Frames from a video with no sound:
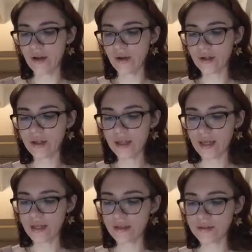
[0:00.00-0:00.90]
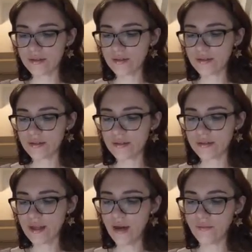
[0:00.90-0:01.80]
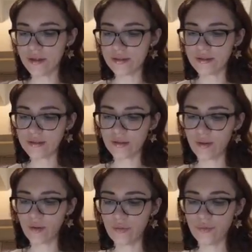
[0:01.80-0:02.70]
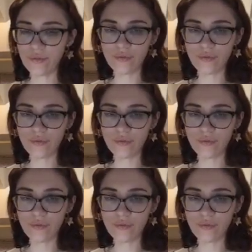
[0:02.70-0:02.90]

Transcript: okay, this is 7 of